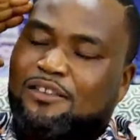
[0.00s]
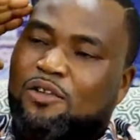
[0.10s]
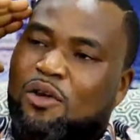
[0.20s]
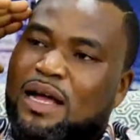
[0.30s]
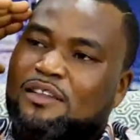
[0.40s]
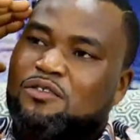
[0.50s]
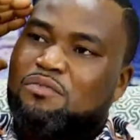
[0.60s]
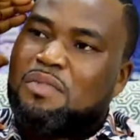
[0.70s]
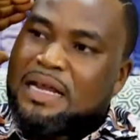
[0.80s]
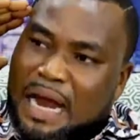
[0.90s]
As long
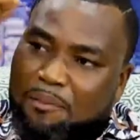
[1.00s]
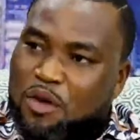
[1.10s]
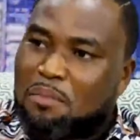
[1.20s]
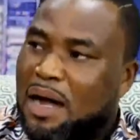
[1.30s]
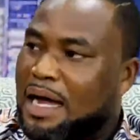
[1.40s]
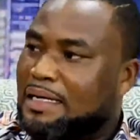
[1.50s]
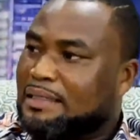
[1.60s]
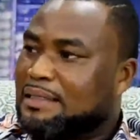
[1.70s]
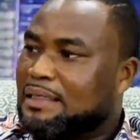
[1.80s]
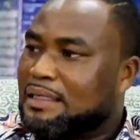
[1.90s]
as you made up your
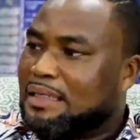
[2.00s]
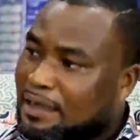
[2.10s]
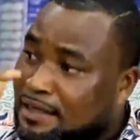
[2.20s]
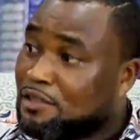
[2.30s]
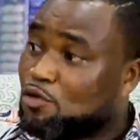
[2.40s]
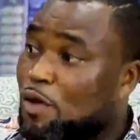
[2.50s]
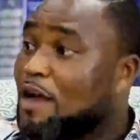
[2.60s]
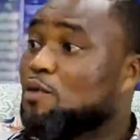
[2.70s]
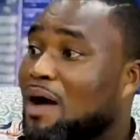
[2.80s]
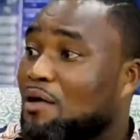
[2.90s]
mind that this is
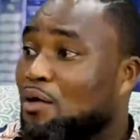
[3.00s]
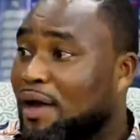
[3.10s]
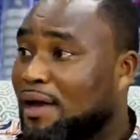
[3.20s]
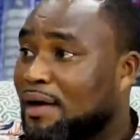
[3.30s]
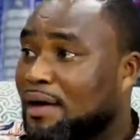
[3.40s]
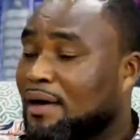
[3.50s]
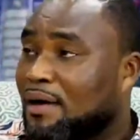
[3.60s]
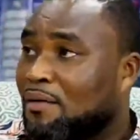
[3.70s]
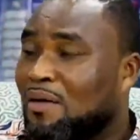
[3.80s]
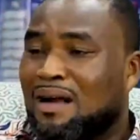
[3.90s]
where you are going.
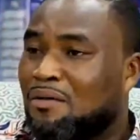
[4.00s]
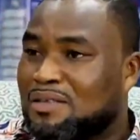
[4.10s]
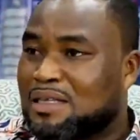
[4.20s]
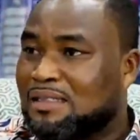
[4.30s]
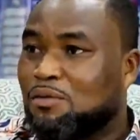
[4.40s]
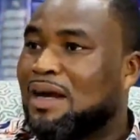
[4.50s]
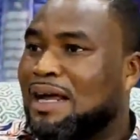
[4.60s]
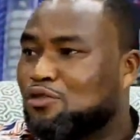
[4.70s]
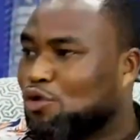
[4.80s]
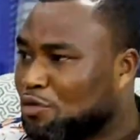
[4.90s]

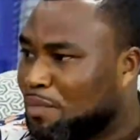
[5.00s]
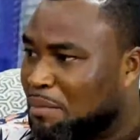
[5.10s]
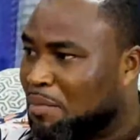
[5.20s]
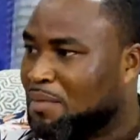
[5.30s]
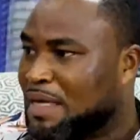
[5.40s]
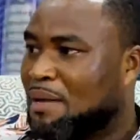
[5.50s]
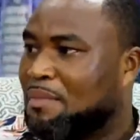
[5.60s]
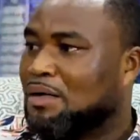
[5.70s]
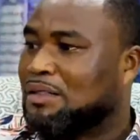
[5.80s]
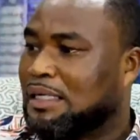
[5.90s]
When I told my mommy
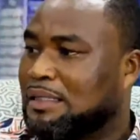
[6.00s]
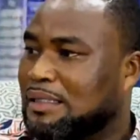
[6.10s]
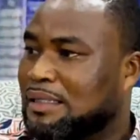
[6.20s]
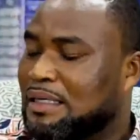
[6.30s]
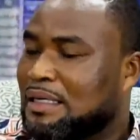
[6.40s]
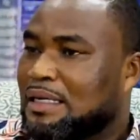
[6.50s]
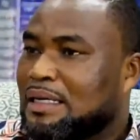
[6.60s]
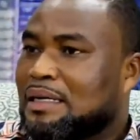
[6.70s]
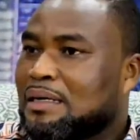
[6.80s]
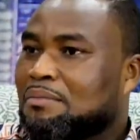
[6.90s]
about it,
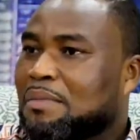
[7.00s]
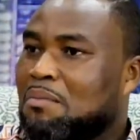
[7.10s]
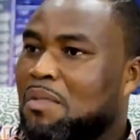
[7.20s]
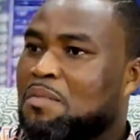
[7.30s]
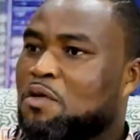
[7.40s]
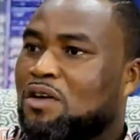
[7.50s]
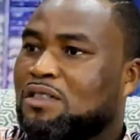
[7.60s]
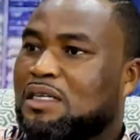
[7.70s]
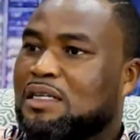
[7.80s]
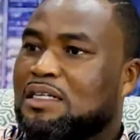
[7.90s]
my mommy
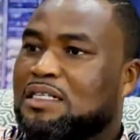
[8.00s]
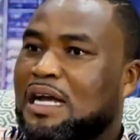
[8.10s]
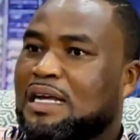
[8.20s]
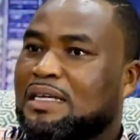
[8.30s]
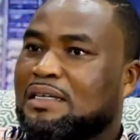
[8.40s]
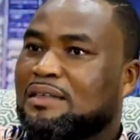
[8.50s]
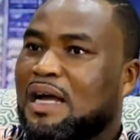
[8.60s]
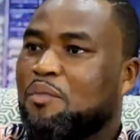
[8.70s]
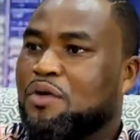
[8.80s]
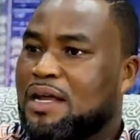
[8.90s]
was initially
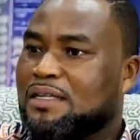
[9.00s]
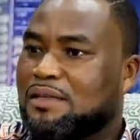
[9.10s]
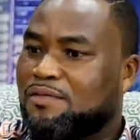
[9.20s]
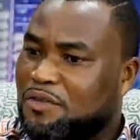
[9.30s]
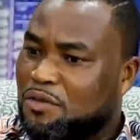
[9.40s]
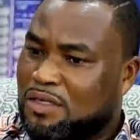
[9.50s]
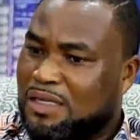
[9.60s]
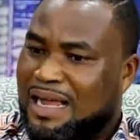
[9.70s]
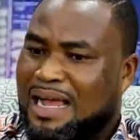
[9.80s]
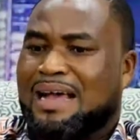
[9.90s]
apprehensive. She
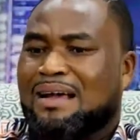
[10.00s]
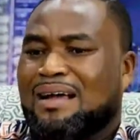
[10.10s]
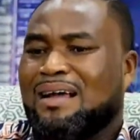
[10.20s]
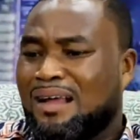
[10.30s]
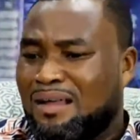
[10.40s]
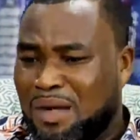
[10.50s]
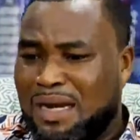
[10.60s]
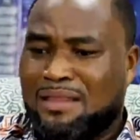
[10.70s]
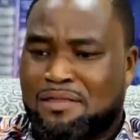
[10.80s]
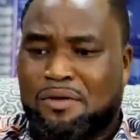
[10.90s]
was like,
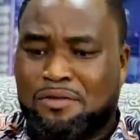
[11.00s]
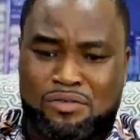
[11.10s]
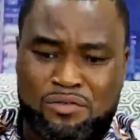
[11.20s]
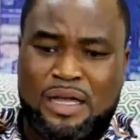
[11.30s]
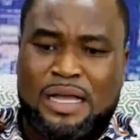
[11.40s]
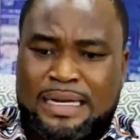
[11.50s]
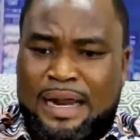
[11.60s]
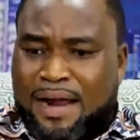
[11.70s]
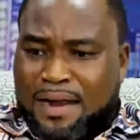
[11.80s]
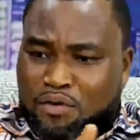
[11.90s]
but I thought
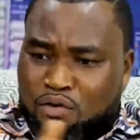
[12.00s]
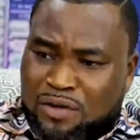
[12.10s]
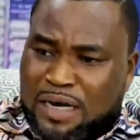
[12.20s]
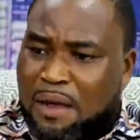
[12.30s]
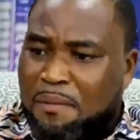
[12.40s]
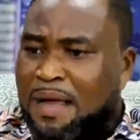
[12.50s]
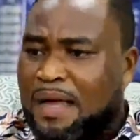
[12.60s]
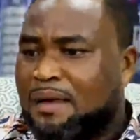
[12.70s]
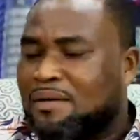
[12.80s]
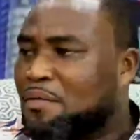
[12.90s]
there are good
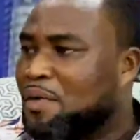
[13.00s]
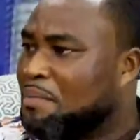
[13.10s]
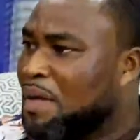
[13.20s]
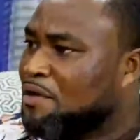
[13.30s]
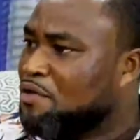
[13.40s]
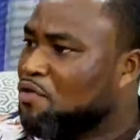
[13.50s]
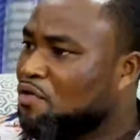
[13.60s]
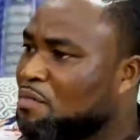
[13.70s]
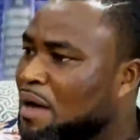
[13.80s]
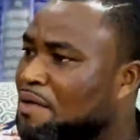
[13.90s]
ever women
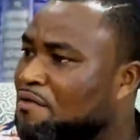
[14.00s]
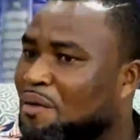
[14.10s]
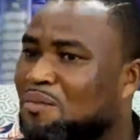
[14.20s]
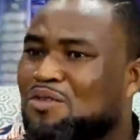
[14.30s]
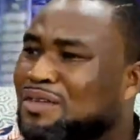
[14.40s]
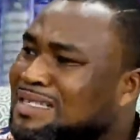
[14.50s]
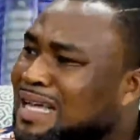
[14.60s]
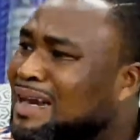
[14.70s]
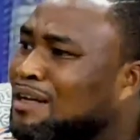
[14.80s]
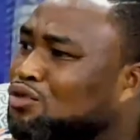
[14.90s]
you could marry from. You
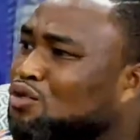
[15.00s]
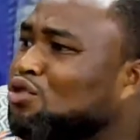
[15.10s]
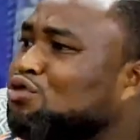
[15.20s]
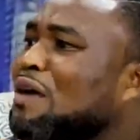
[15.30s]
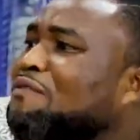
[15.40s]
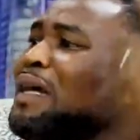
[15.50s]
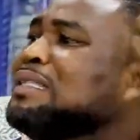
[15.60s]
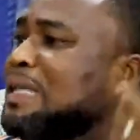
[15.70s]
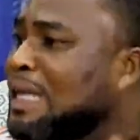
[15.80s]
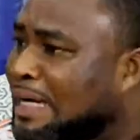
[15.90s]
decided to go to a
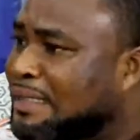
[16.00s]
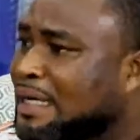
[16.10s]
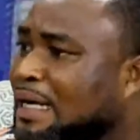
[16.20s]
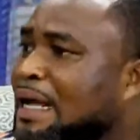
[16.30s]
fancy land.